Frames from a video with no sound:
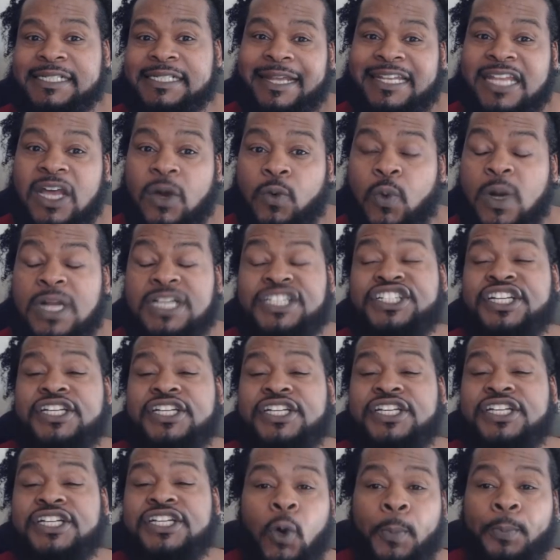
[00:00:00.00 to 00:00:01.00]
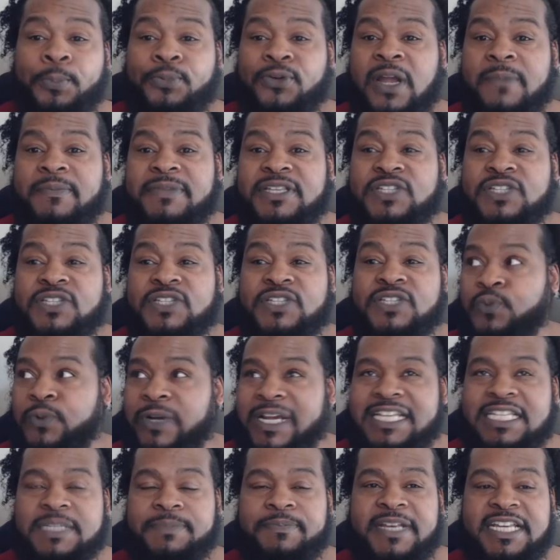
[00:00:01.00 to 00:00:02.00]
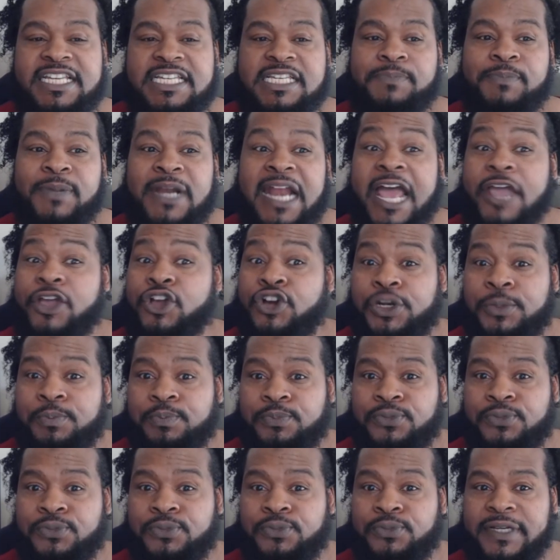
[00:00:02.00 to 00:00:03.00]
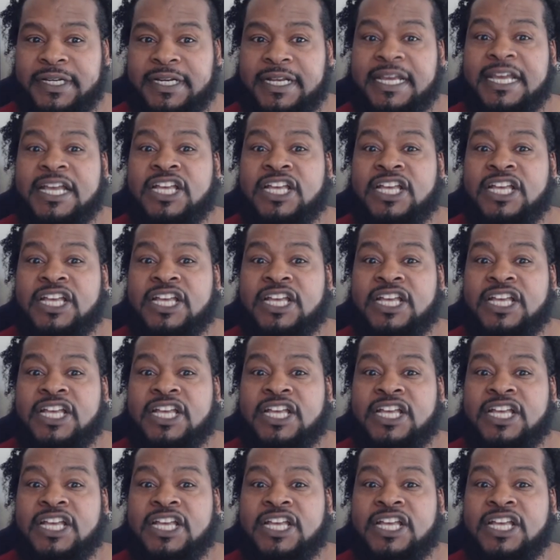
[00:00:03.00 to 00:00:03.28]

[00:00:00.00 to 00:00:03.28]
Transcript: that Wajdi's whole premise was race based, but I couldn't prove it.